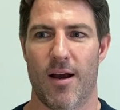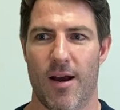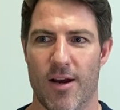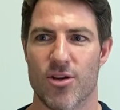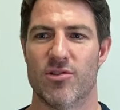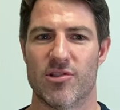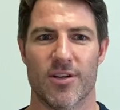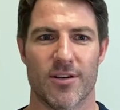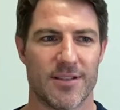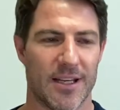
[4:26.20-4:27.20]
are you
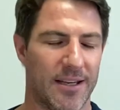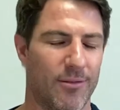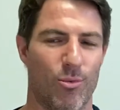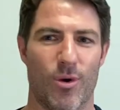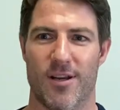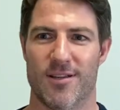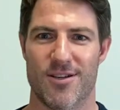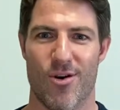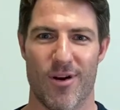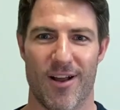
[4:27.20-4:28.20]
serious? Like, what is
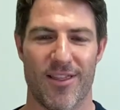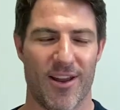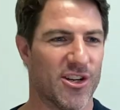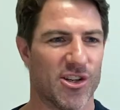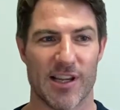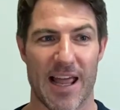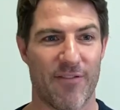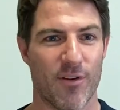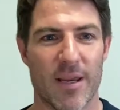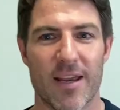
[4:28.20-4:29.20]
going on? That he'd just laugh
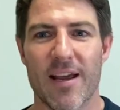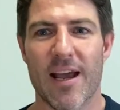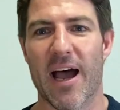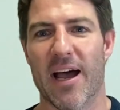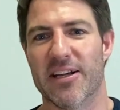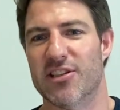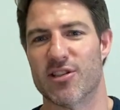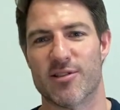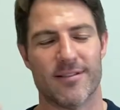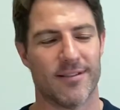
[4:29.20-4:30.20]
at me. It
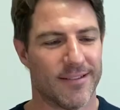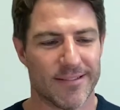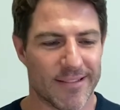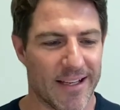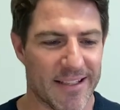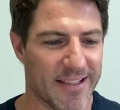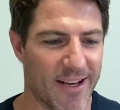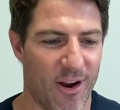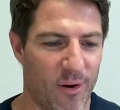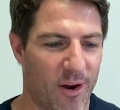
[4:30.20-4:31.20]
just,
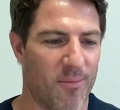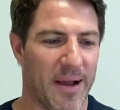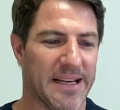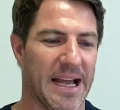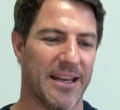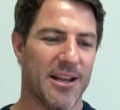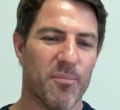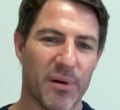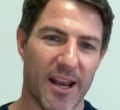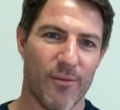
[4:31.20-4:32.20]
oh my God.
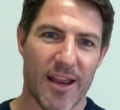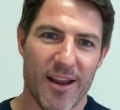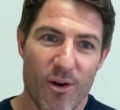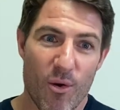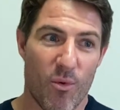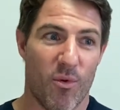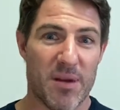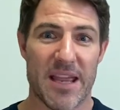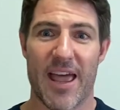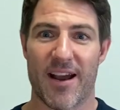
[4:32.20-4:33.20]
But anyway,
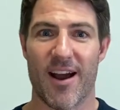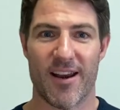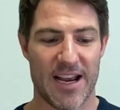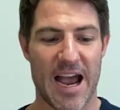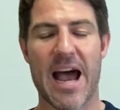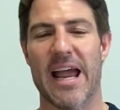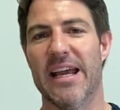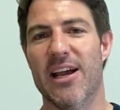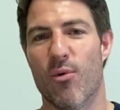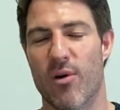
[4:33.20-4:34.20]
being that kind of guy,
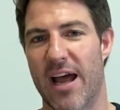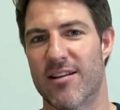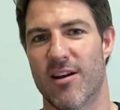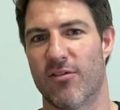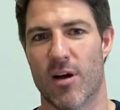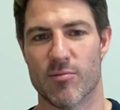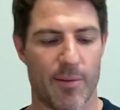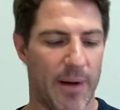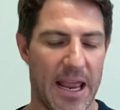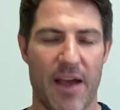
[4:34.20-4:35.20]
when that stuff comes up,
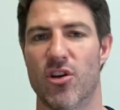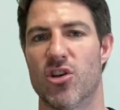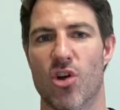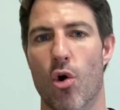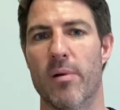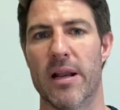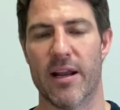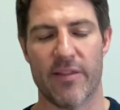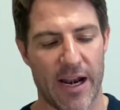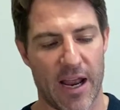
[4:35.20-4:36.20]
I have to just open it.
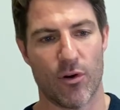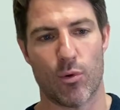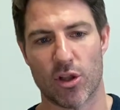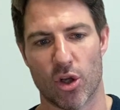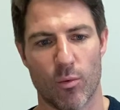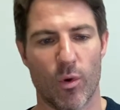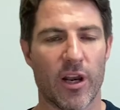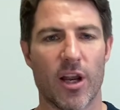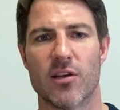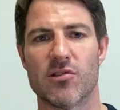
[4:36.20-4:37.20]
And then I have a quick look at what it
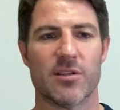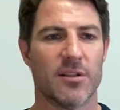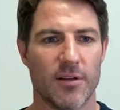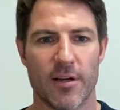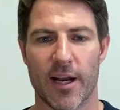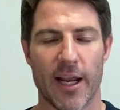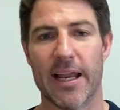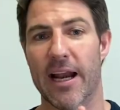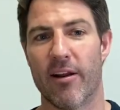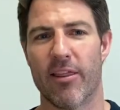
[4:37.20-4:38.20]
is and I get
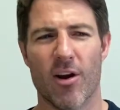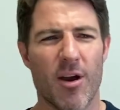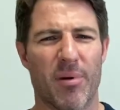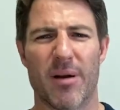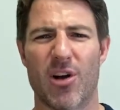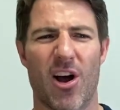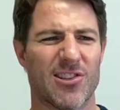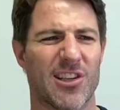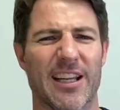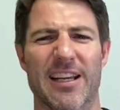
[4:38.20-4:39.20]
out of there. But I'm
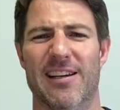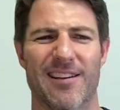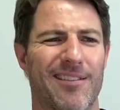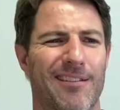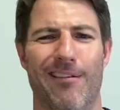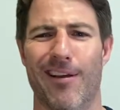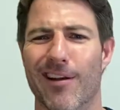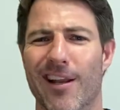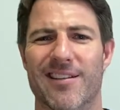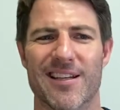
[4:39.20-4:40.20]
constantly in
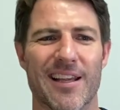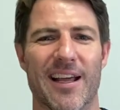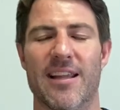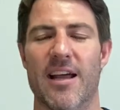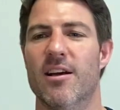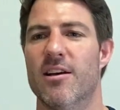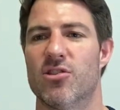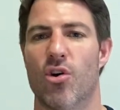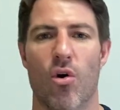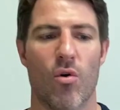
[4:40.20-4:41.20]
LinkedIn like that.
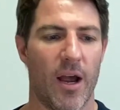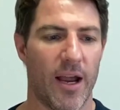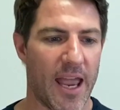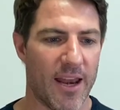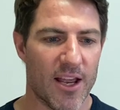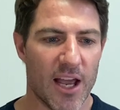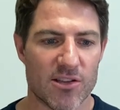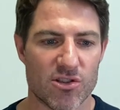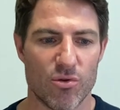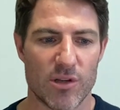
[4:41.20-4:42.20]
So again, as
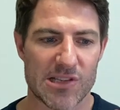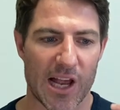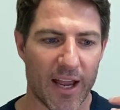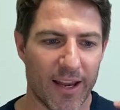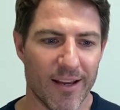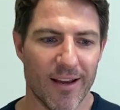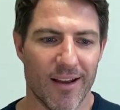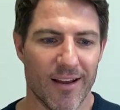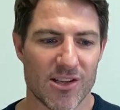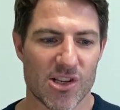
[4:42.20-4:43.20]
soon as I
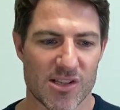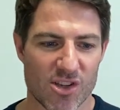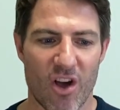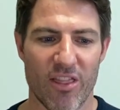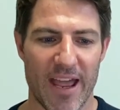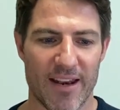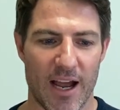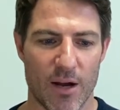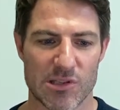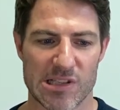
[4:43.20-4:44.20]
saw that,
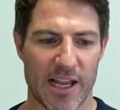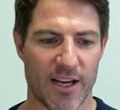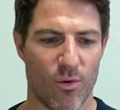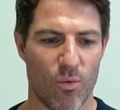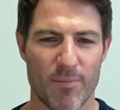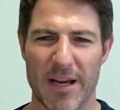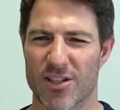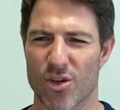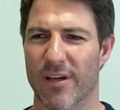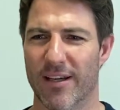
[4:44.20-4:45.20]
I was like, what am I
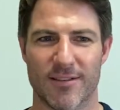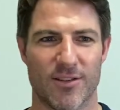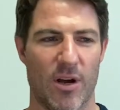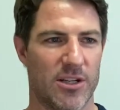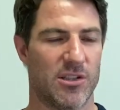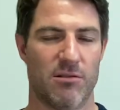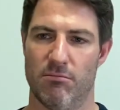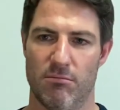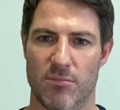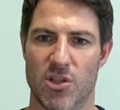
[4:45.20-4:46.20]
doing? So I just
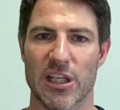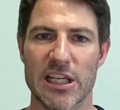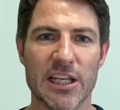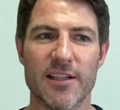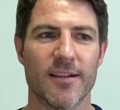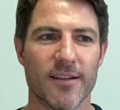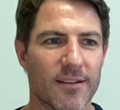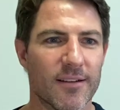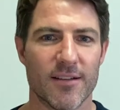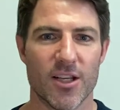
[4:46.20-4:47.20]
deleted,
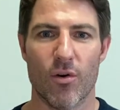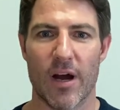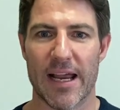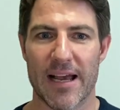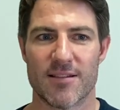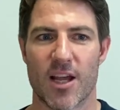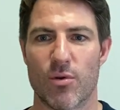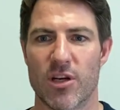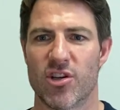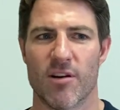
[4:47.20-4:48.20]
I asked that
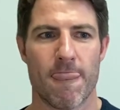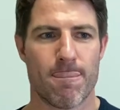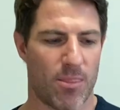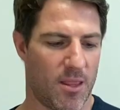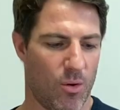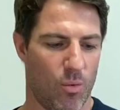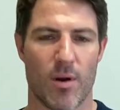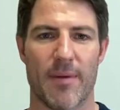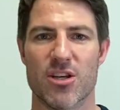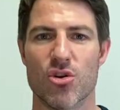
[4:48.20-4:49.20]
question, what am
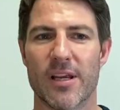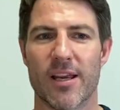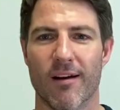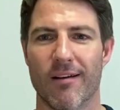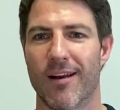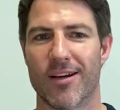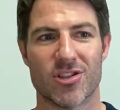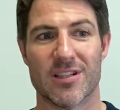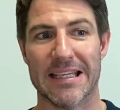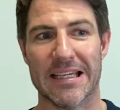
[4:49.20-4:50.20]
I doing here? And I just
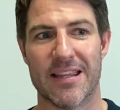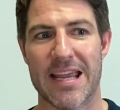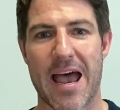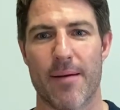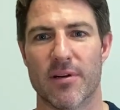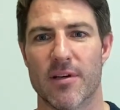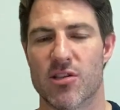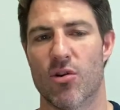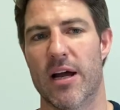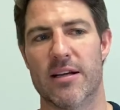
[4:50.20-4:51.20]
deleted the app.
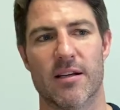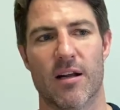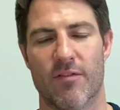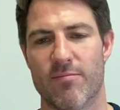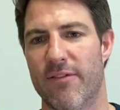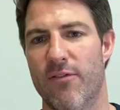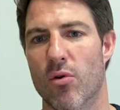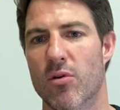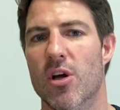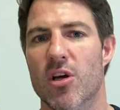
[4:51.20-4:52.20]
So I did off my
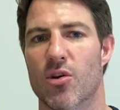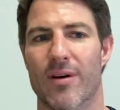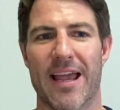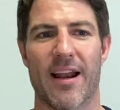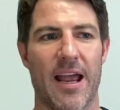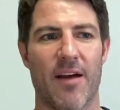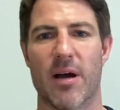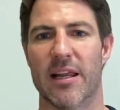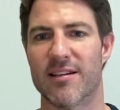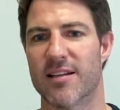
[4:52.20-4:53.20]
phone. So again, I have my
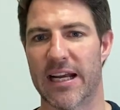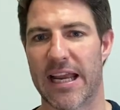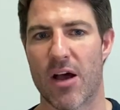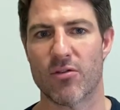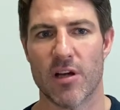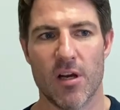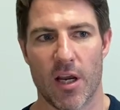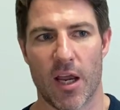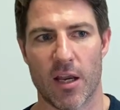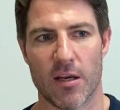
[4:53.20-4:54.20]
LinkedIn account
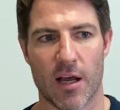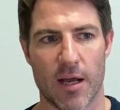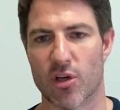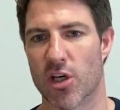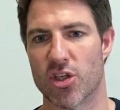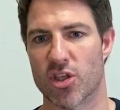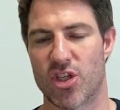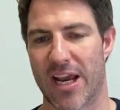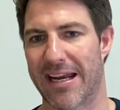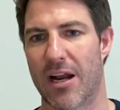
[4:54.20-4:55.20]
and I'm going to just
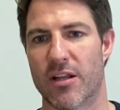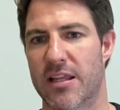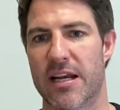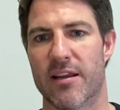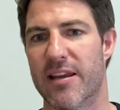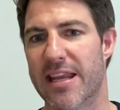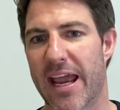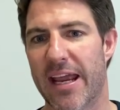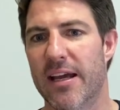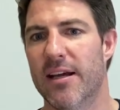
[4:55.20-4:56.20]
check it out at the end of the
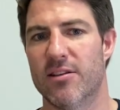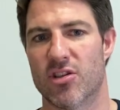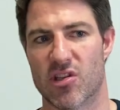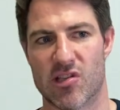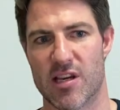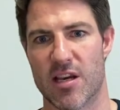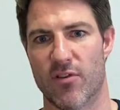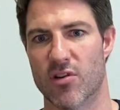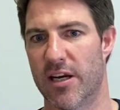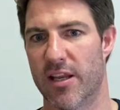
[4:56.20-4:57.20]
day just to see if
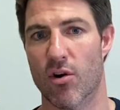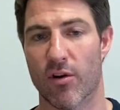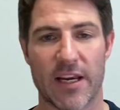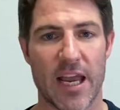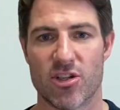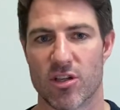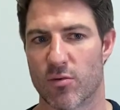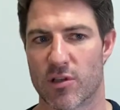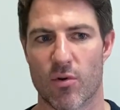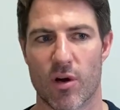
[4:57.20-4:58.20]
there's any notifications,
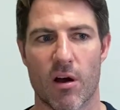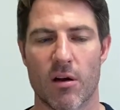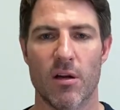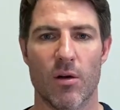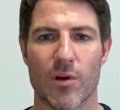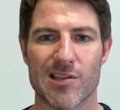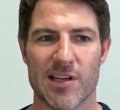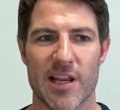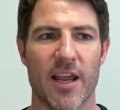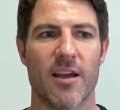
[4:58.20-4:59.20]
what's going on once a
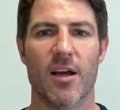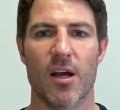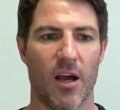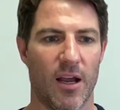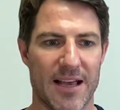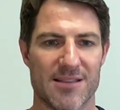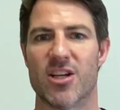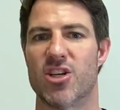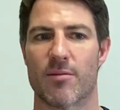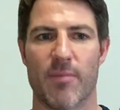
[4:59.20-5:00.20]
day. as I
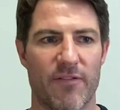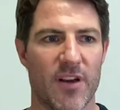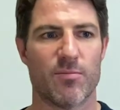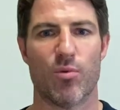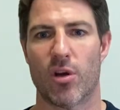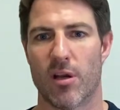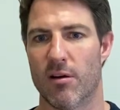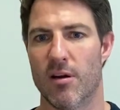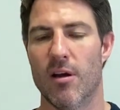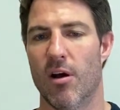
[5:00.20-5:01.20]
check my Facebook
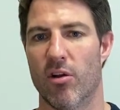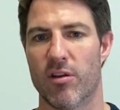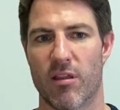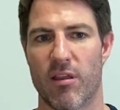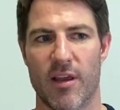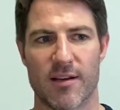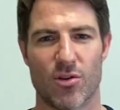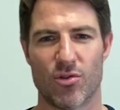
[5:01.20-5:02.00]
and all the other things. So